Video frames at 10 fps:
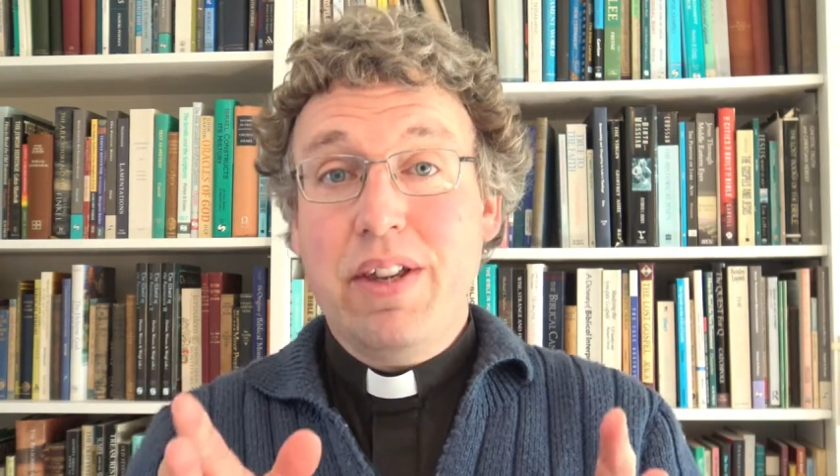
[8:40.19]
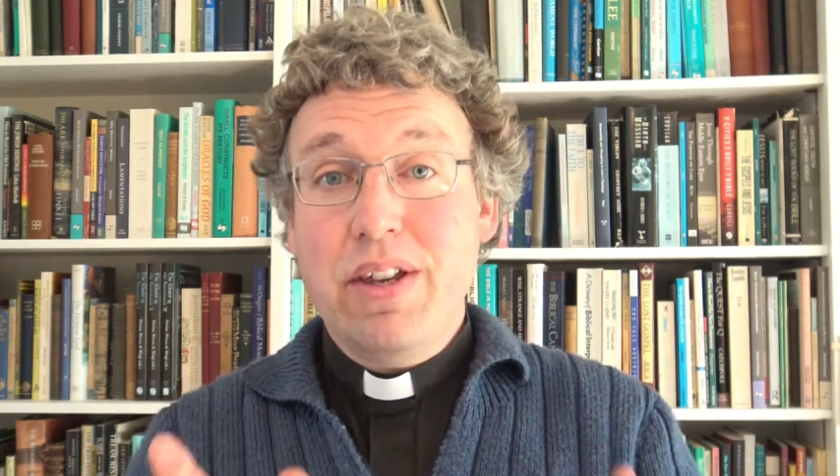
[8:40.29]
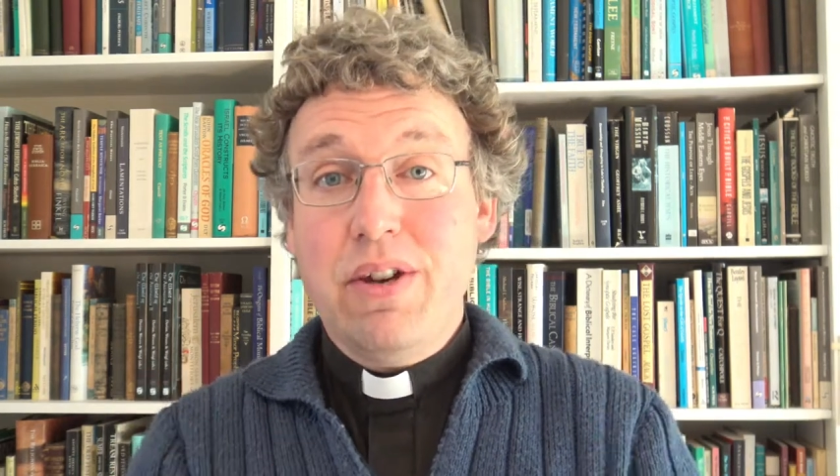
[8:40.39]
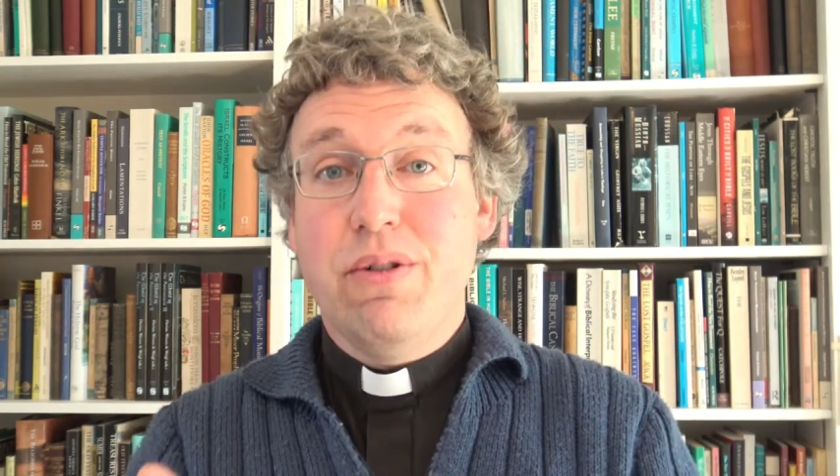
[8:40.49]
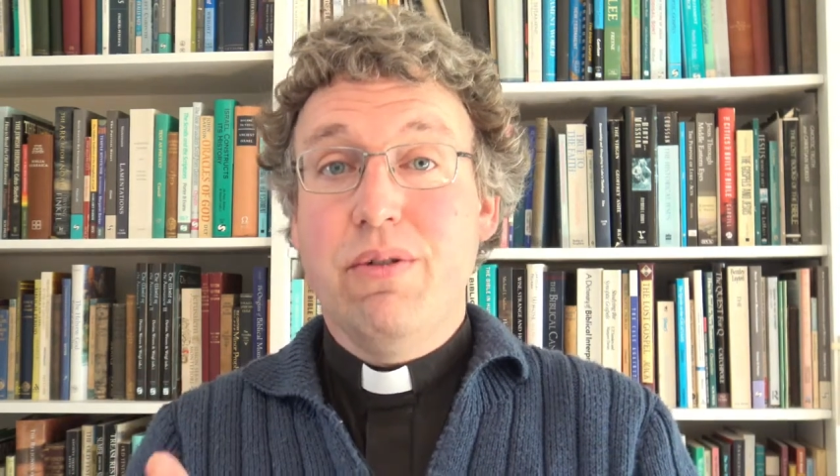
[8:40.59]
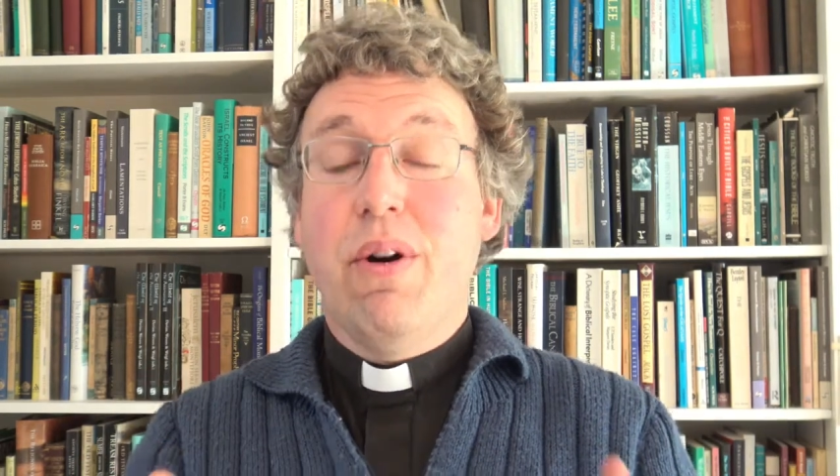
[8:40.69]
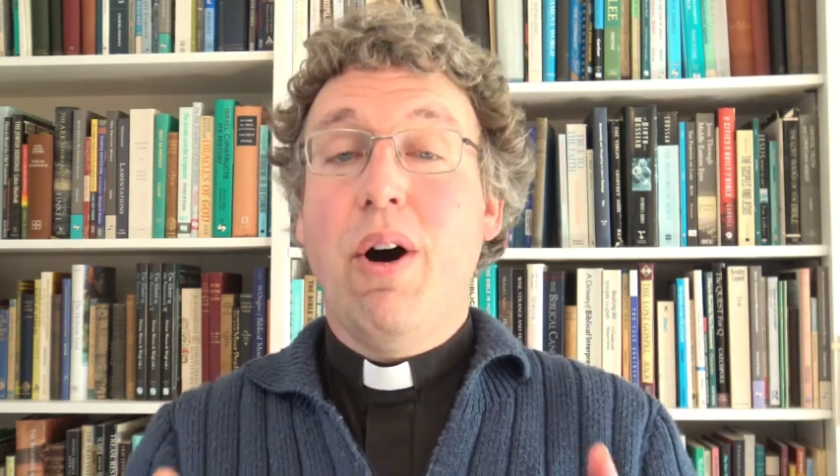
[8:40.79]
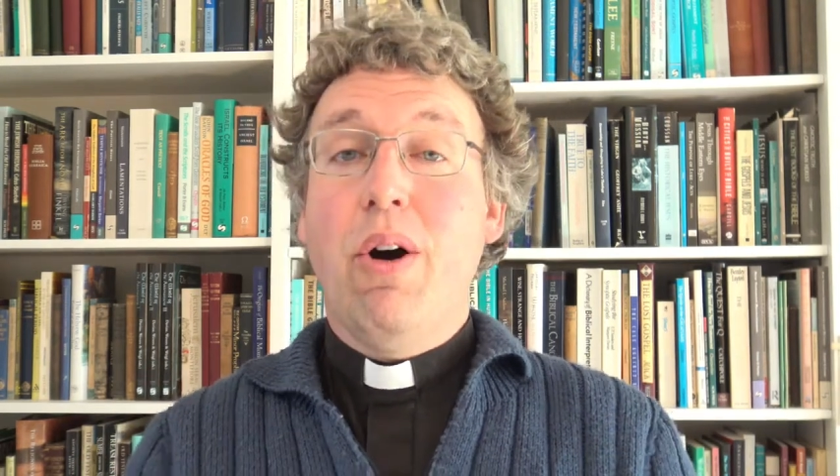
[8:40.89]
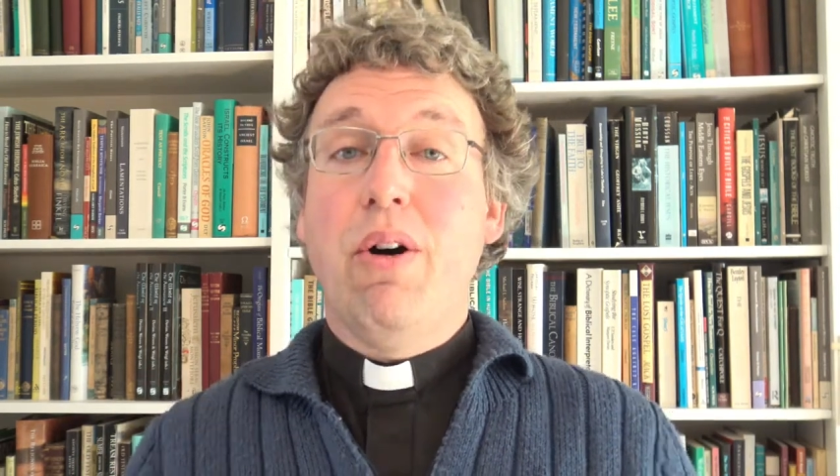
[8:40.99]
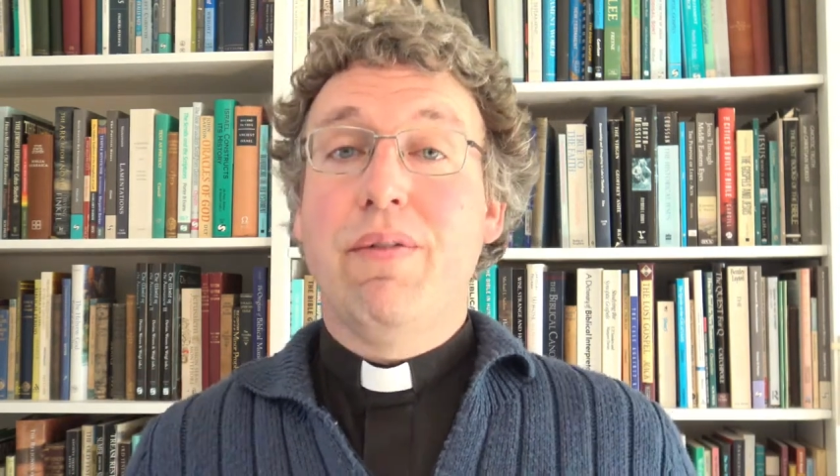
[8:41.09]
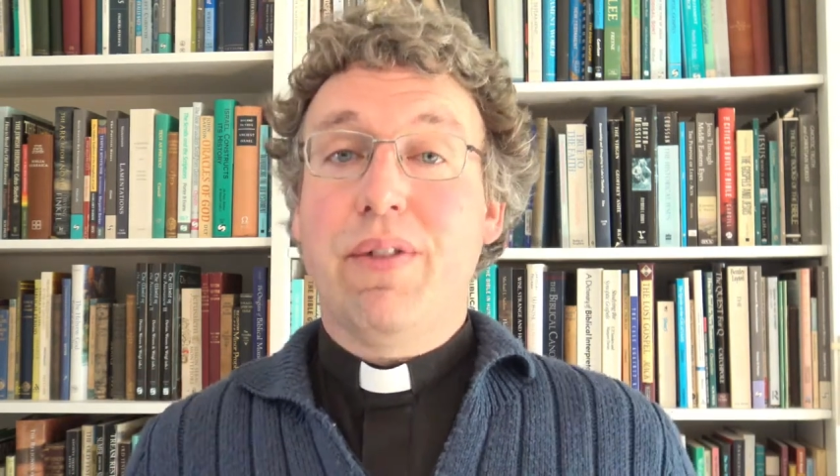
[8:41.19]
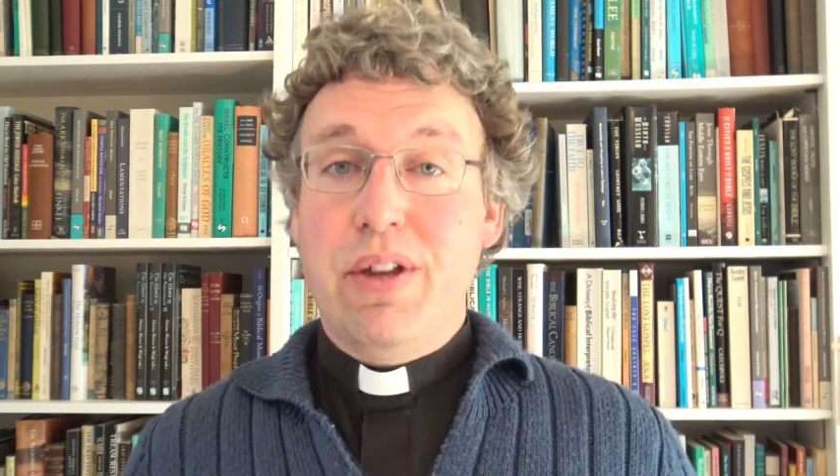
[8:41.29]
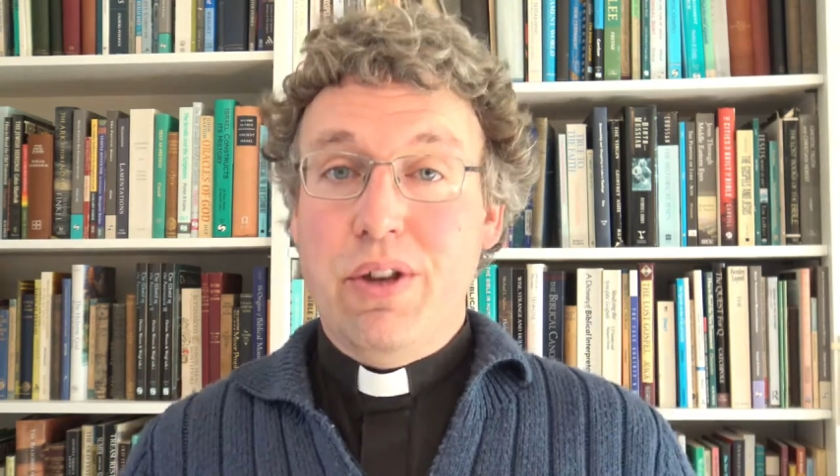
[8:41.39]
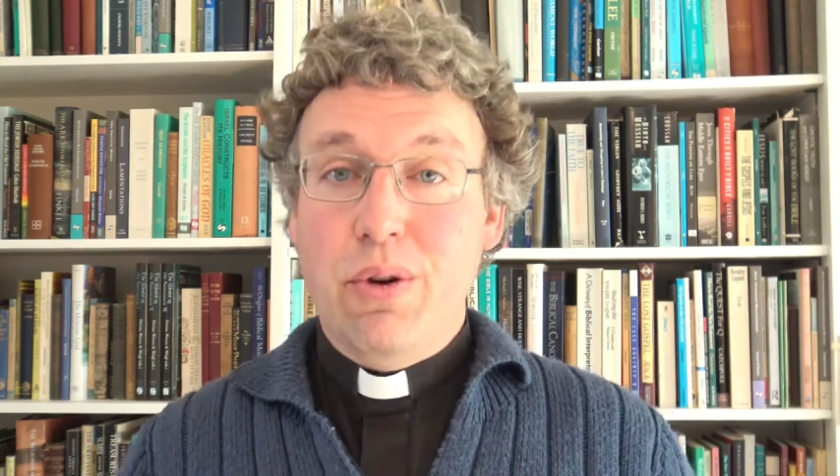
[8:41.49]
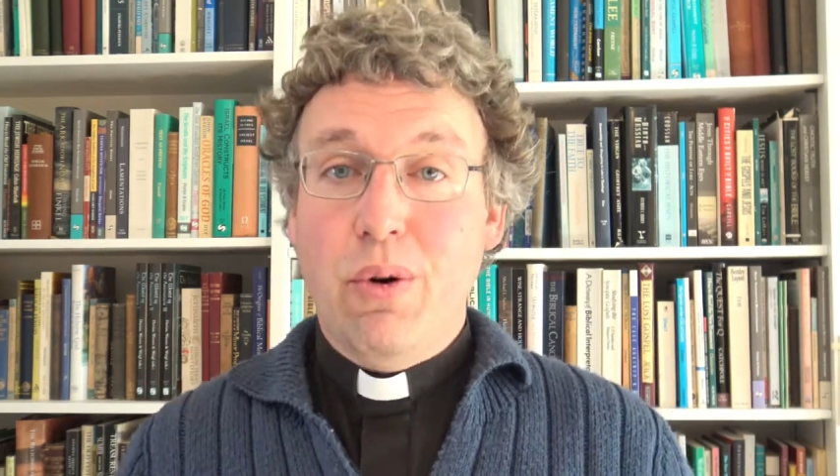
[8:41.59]
you of
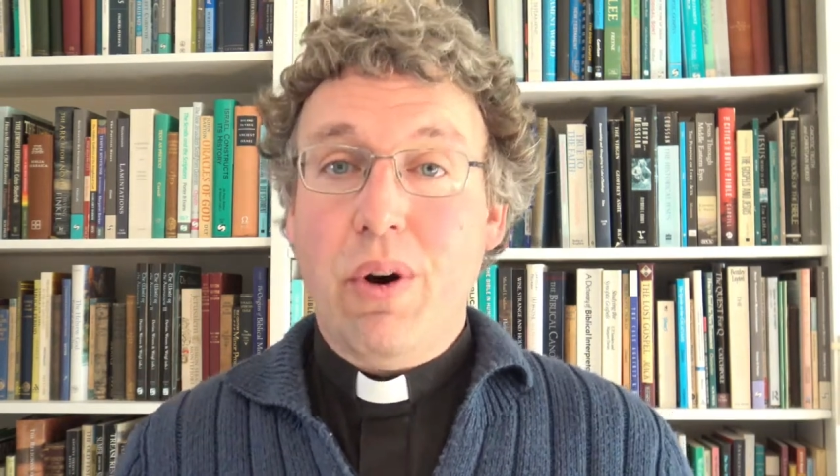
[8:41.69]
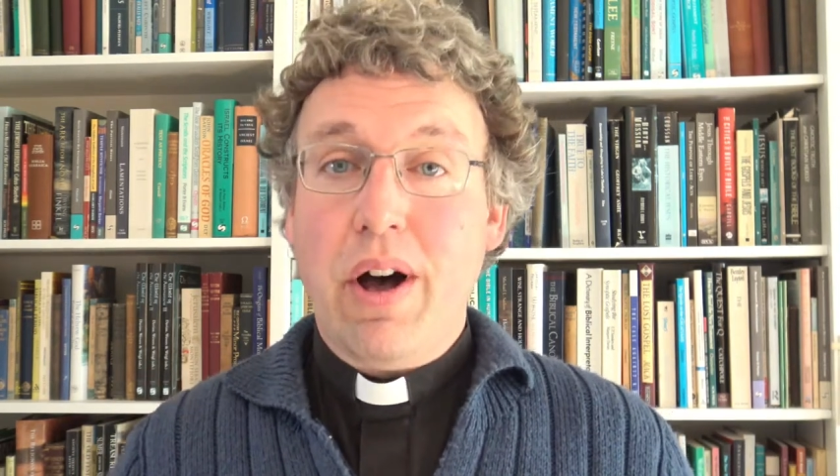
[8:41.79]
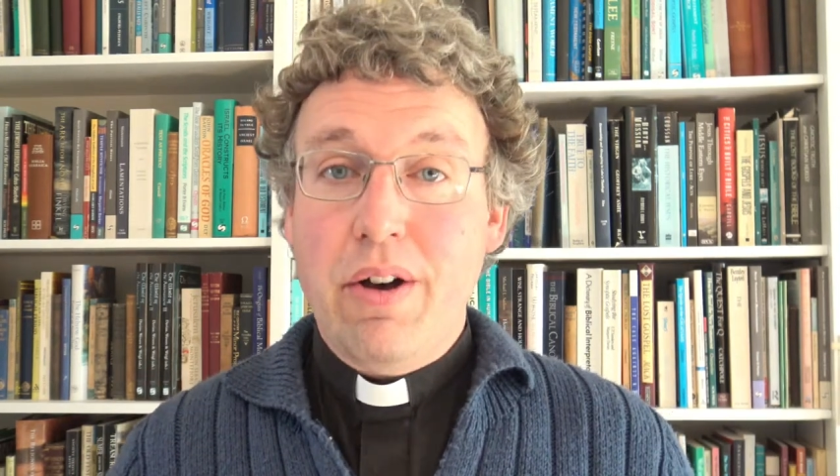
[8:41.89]
your